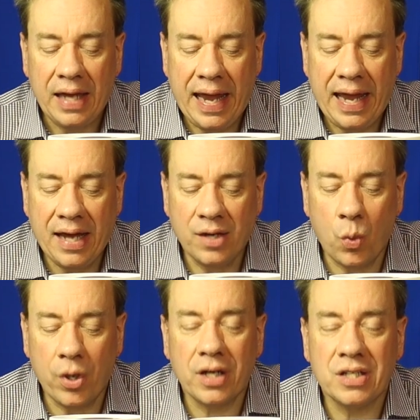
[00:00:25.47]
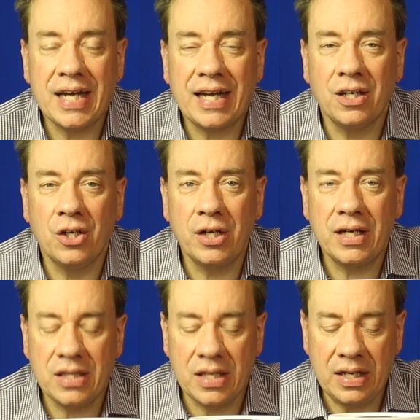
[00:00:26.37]
and we're going to take a look
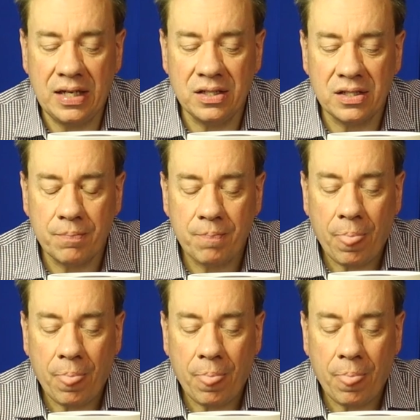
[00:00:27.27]
at these,